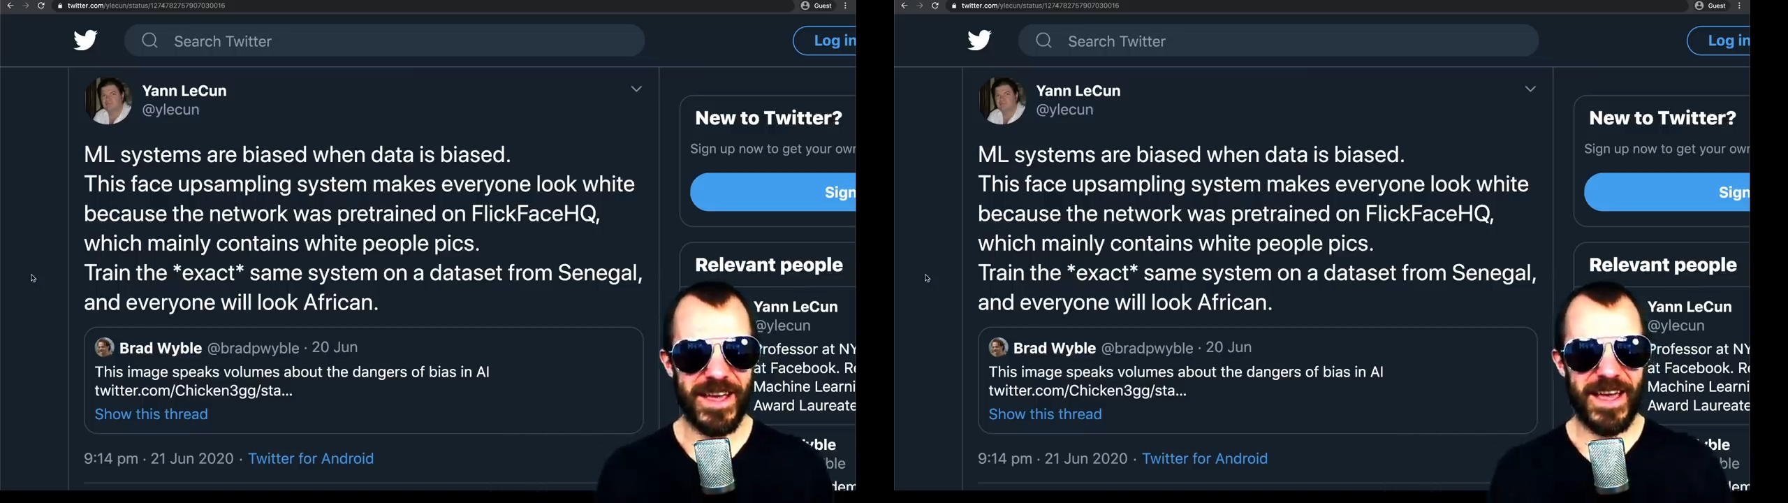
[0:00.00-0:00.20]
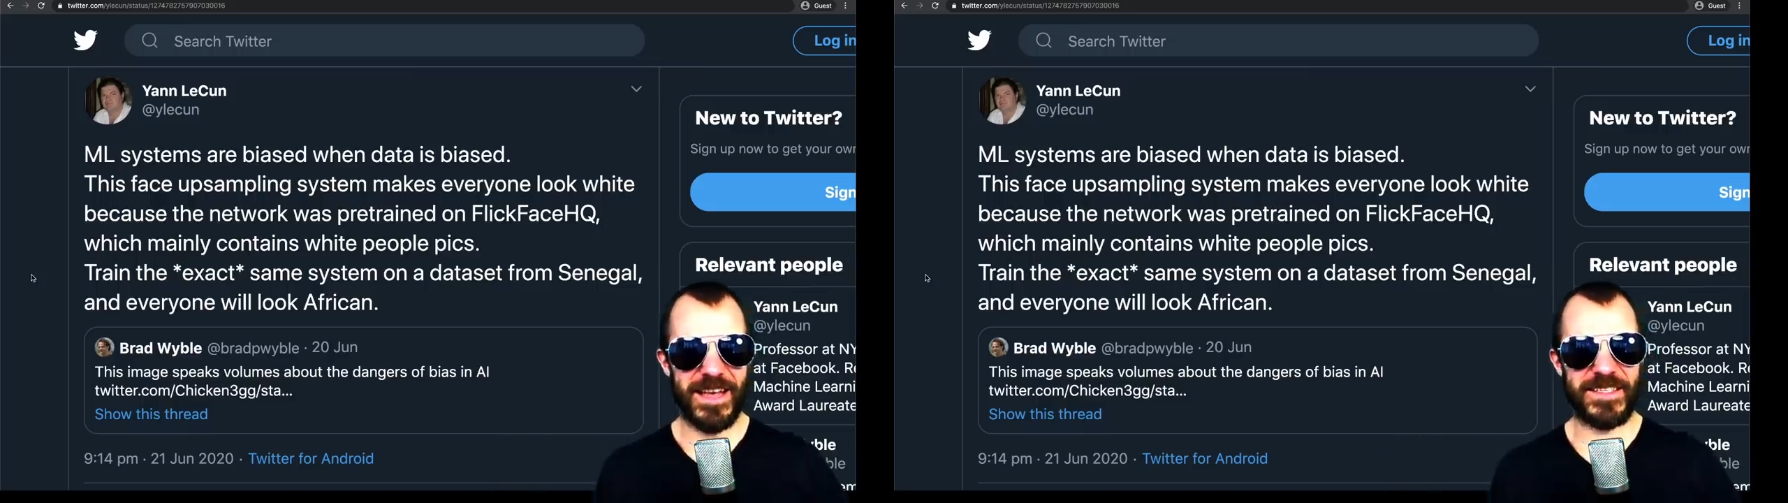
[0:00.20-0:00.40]

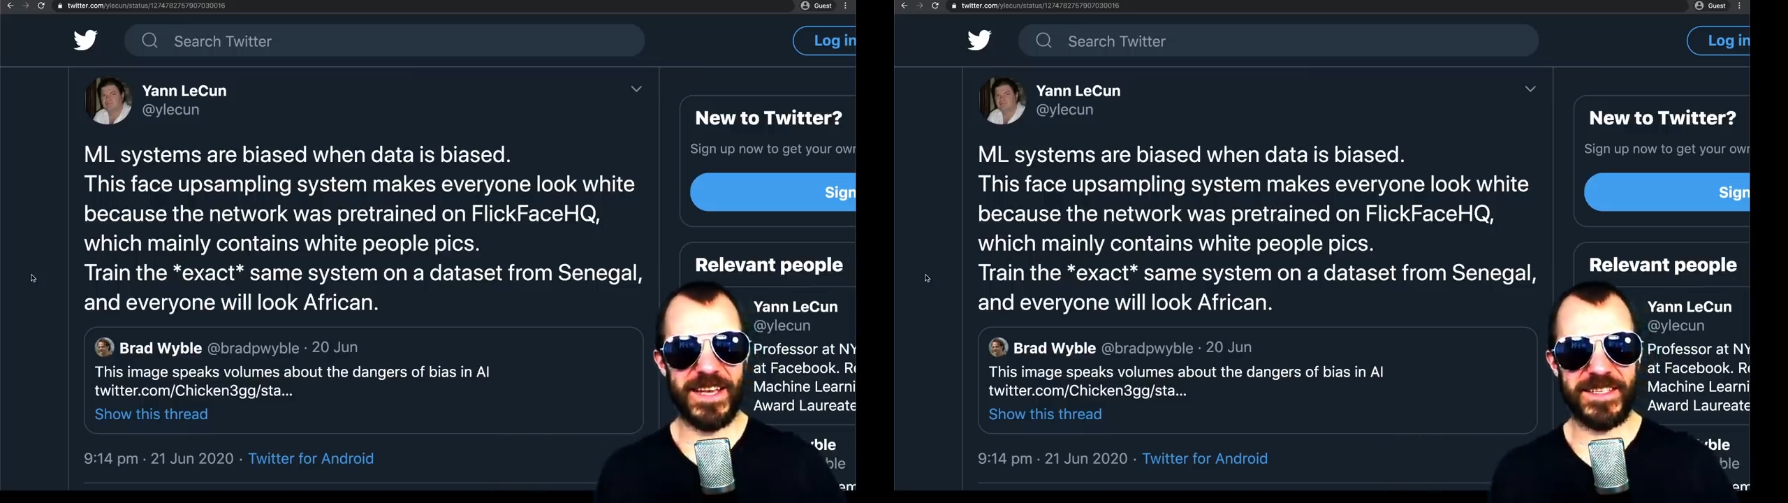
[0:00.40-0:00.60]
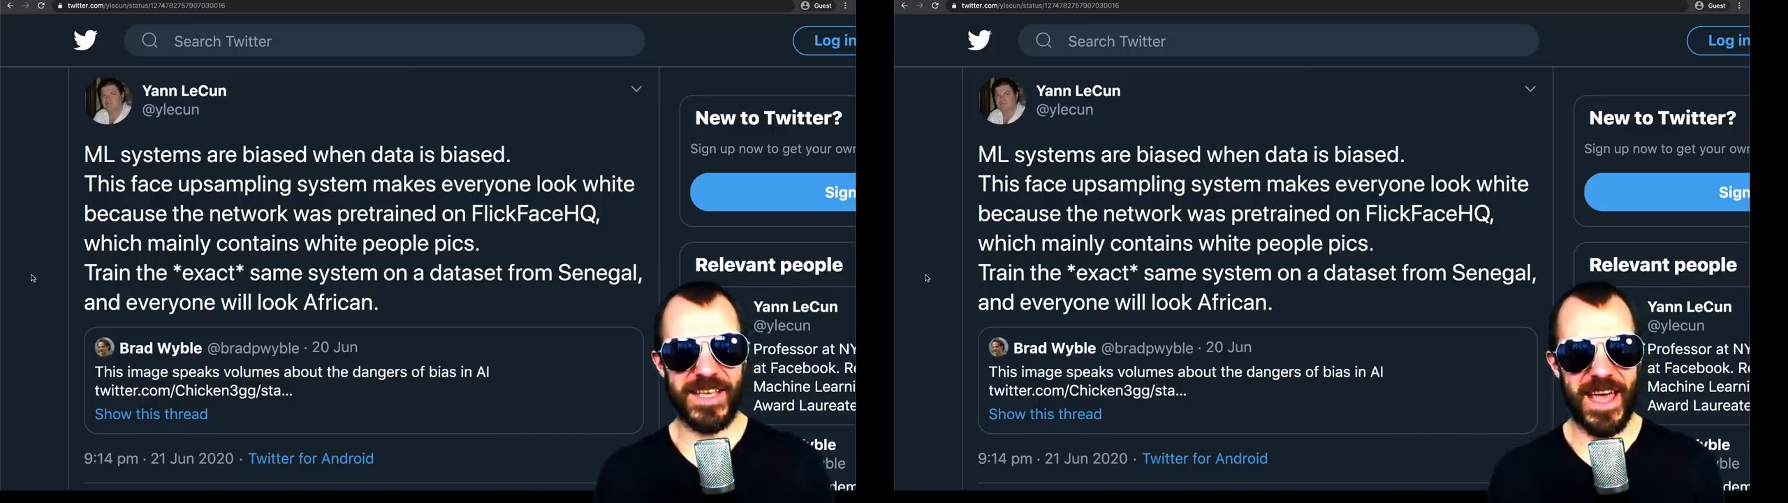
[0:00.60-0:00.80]
and
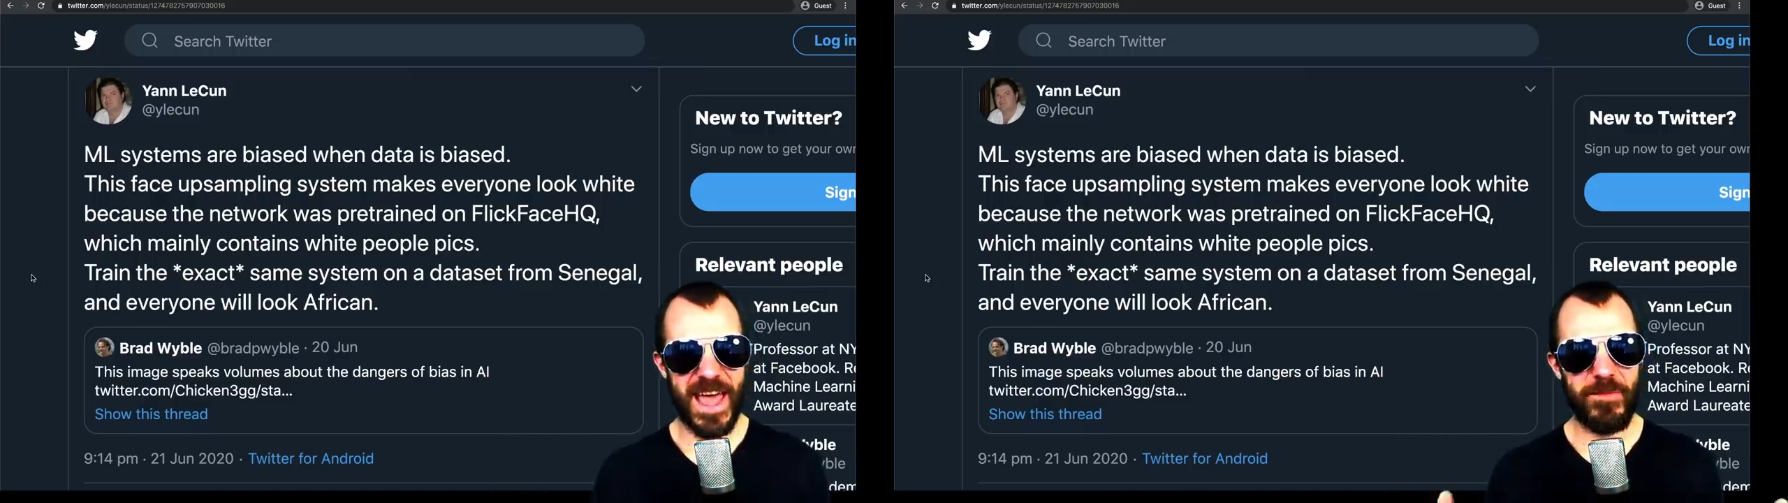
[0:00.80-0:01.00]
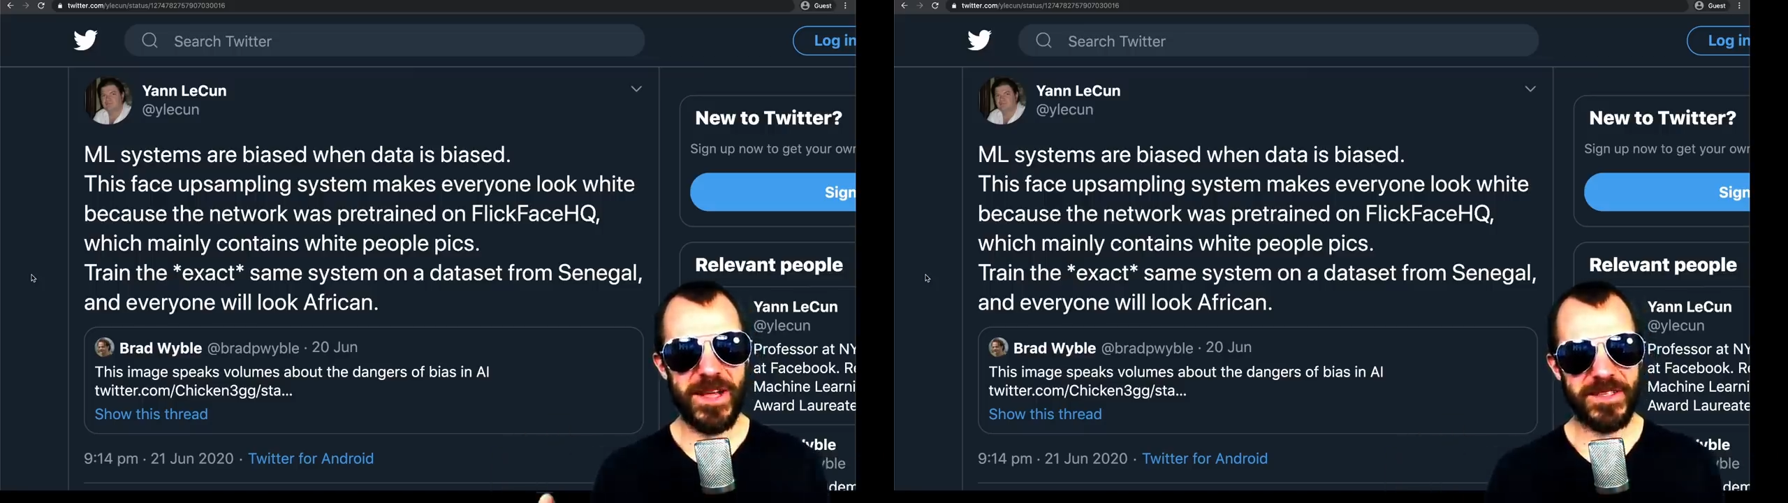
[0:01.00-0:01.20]
says
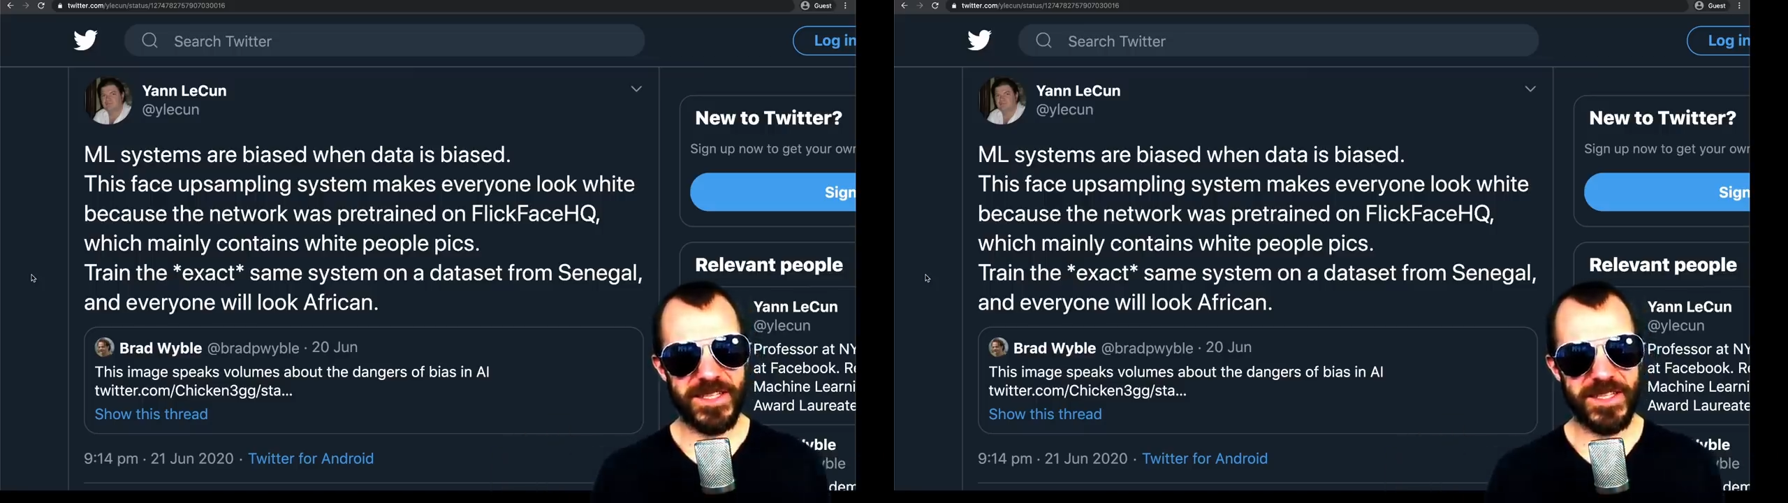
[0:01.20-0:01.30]
ML